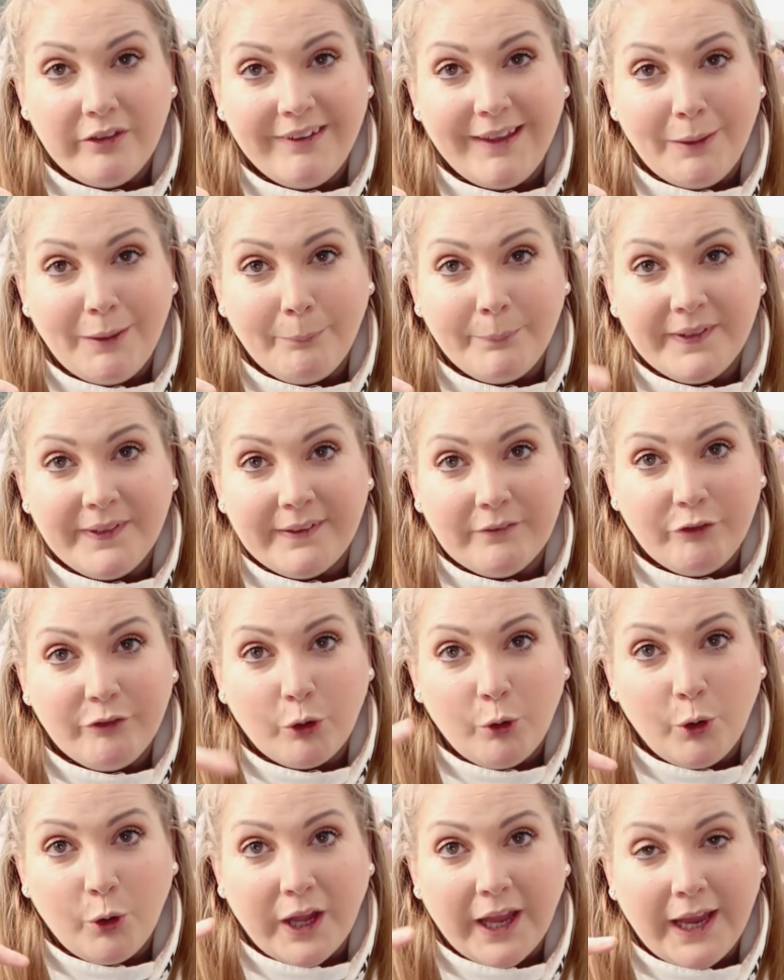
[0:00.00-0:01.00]
tips for
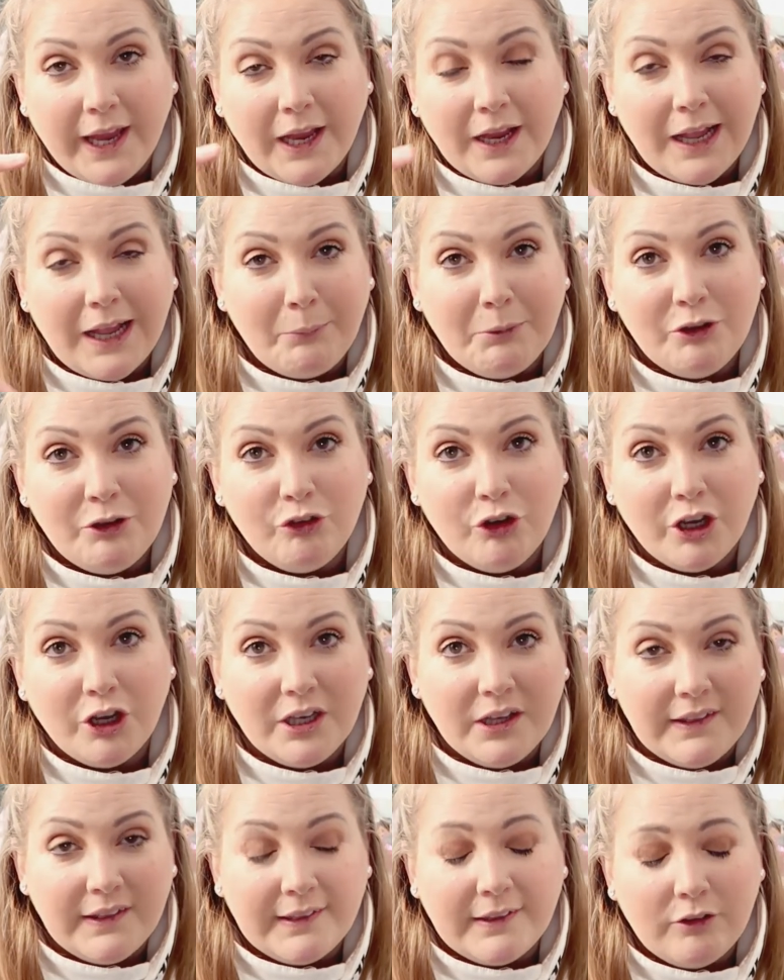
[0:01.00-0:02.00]
cooking gammon
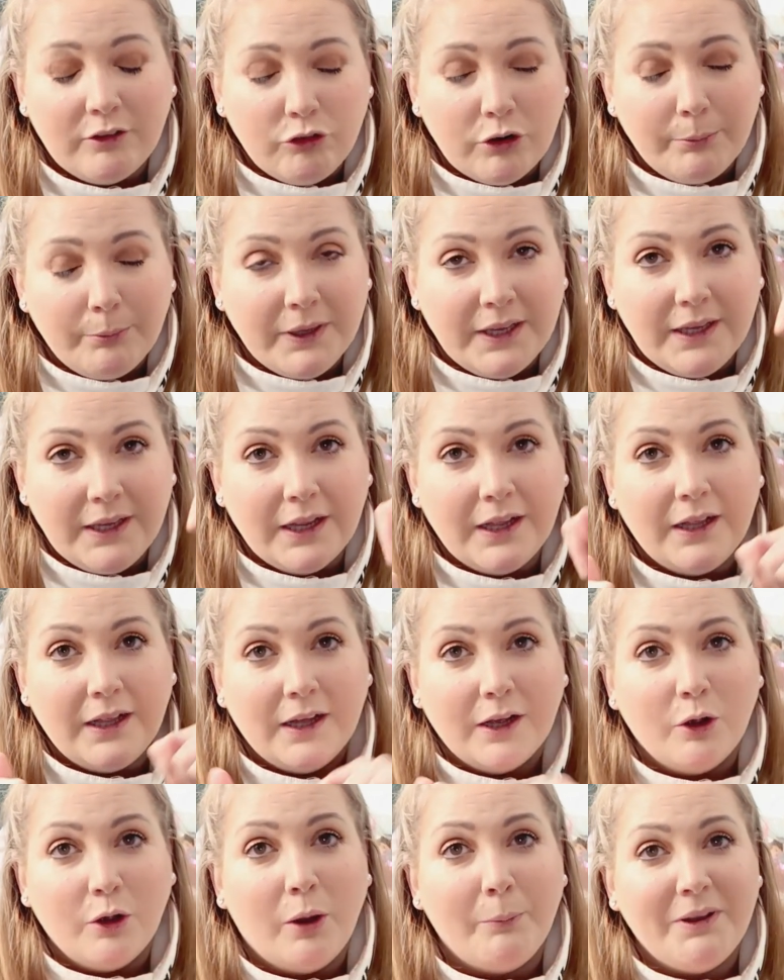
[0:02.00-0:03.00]
joints, drop me
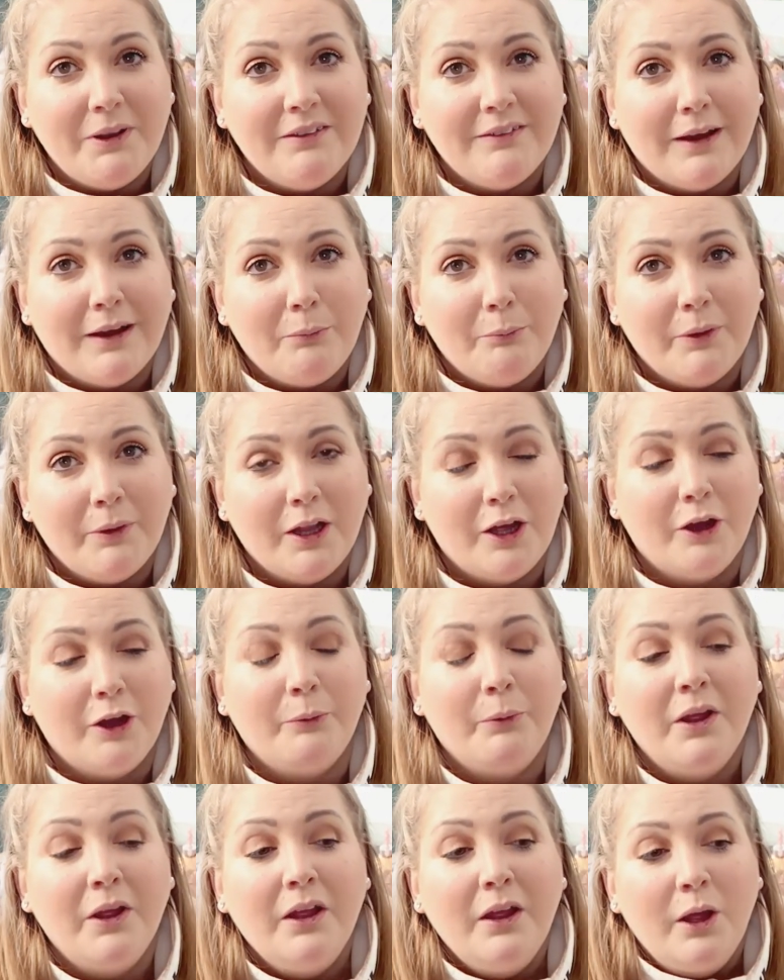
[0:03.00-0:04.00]
a comment down
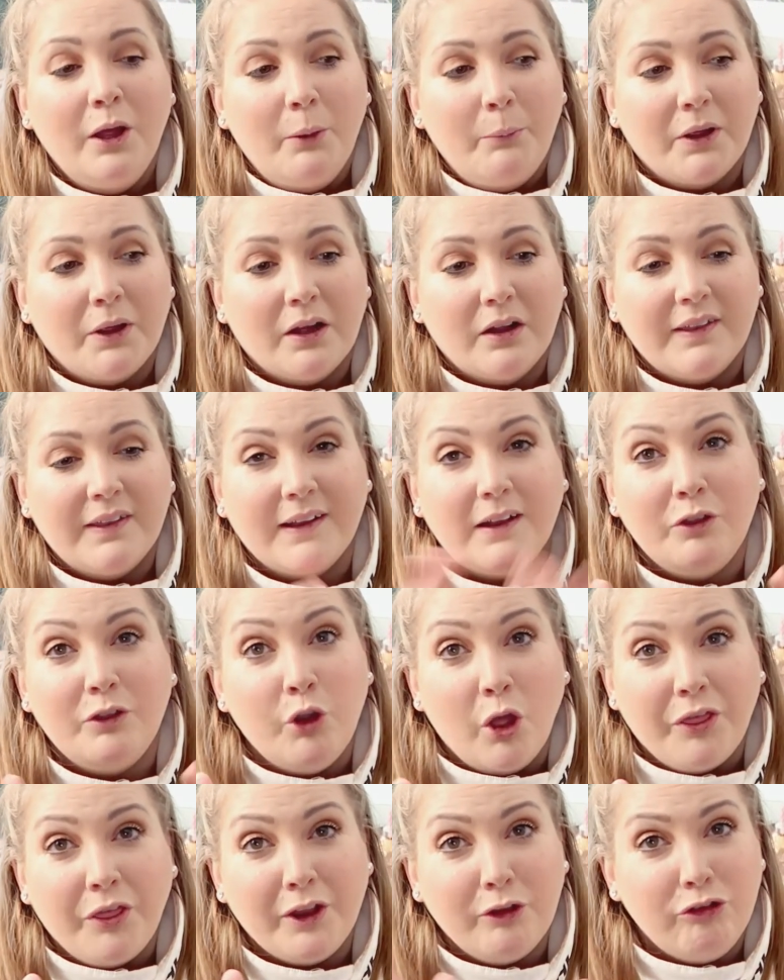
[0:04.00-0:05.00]
below, because
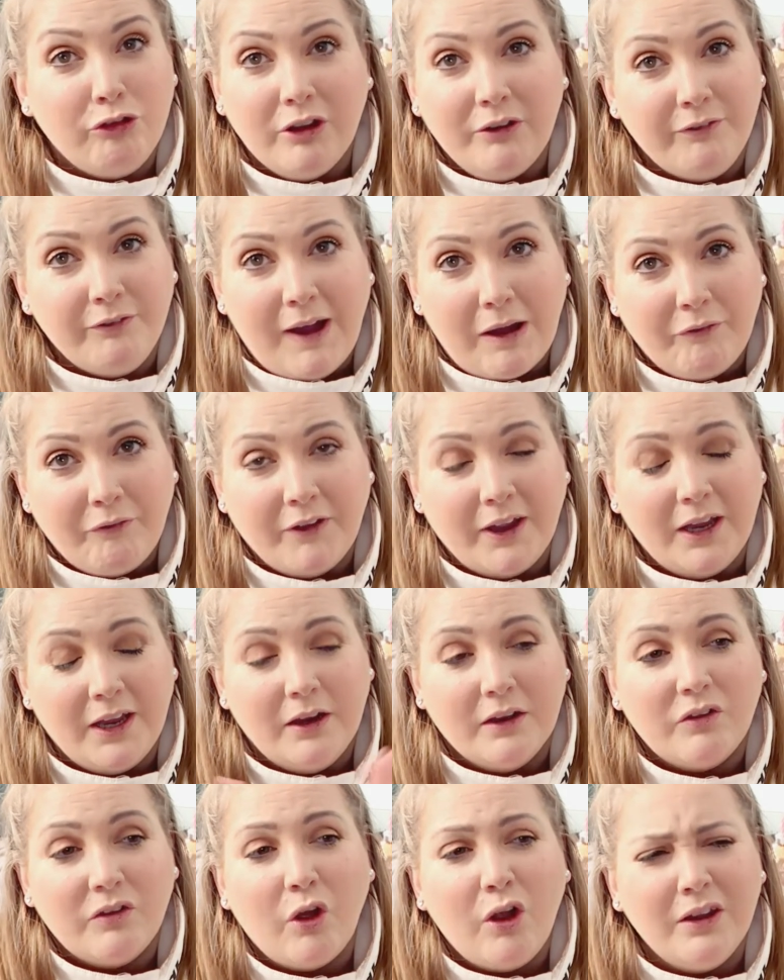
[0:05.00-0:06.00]
nothing too
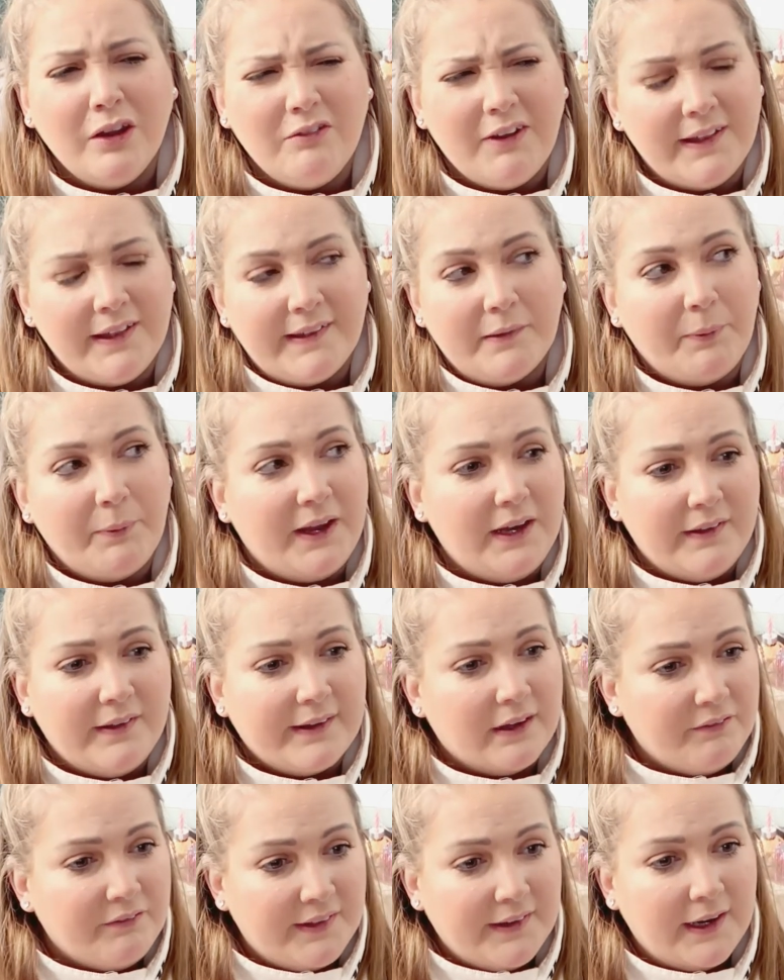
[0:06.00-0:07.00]
faffy, because all the recipes
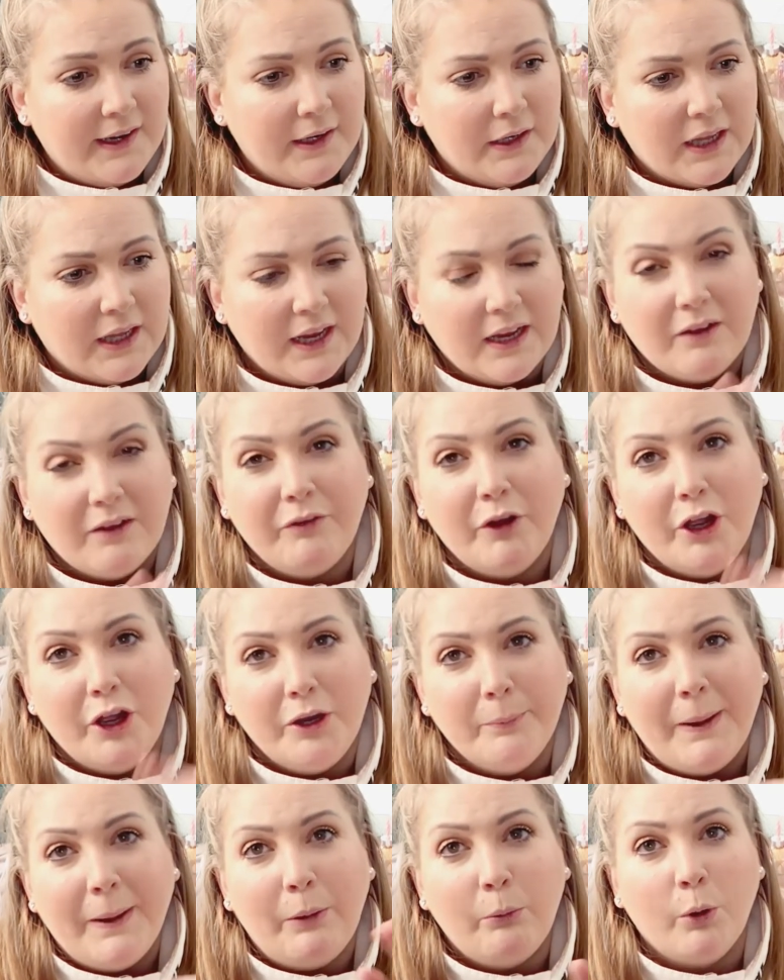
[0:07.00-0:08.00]
that I've seen, like I've
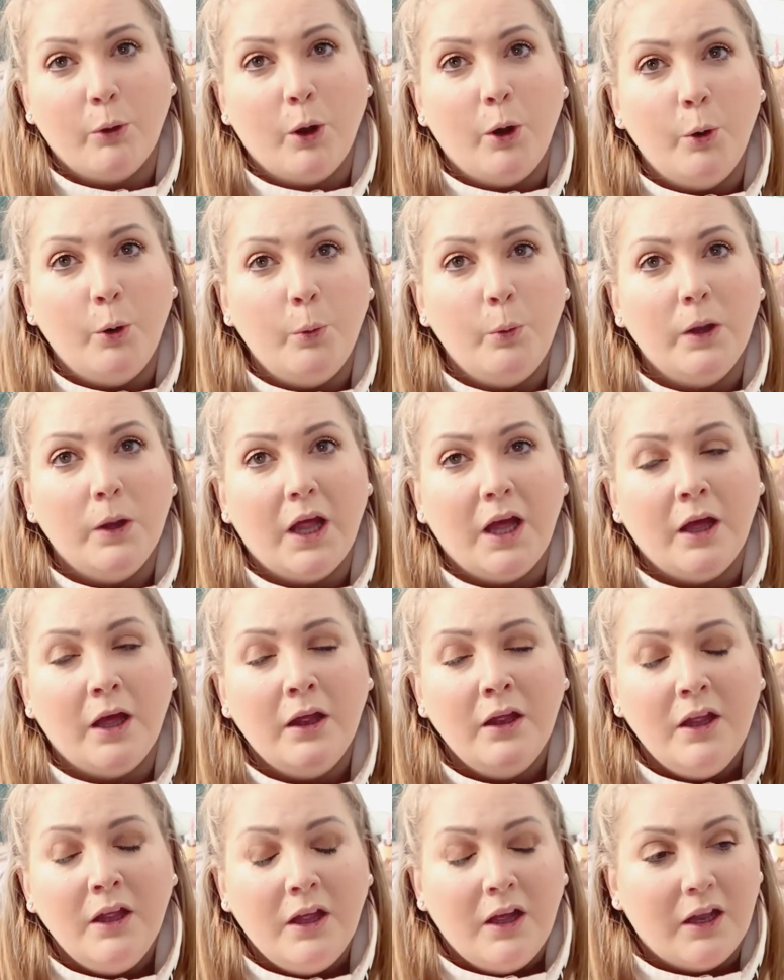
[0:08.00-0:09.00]
heard about
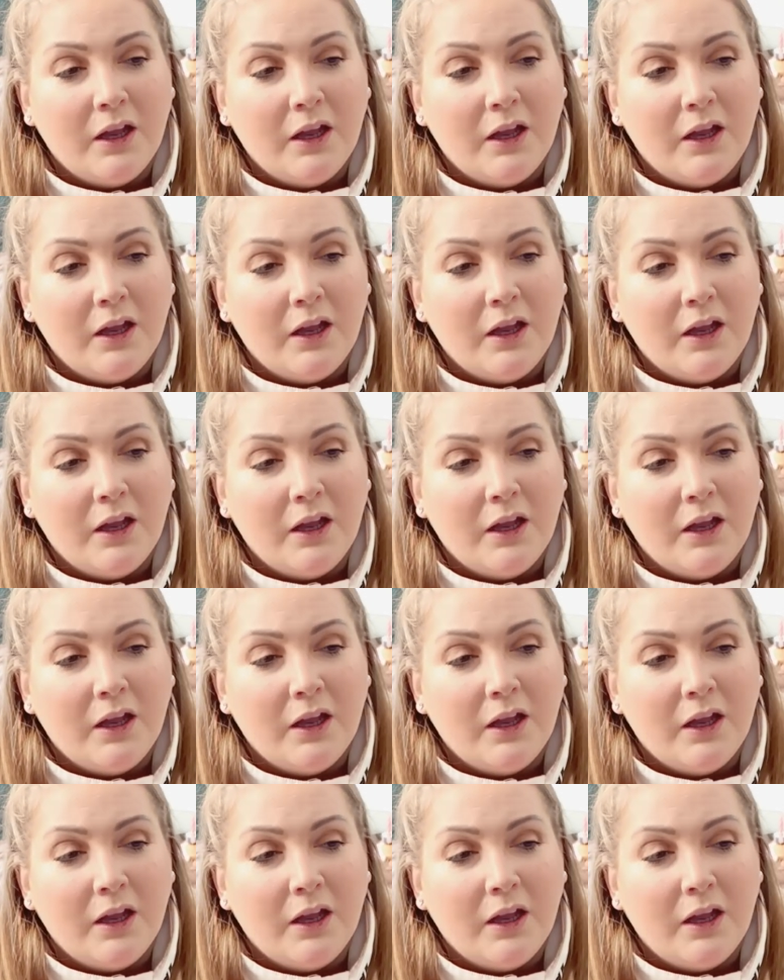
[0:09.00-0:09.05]
cola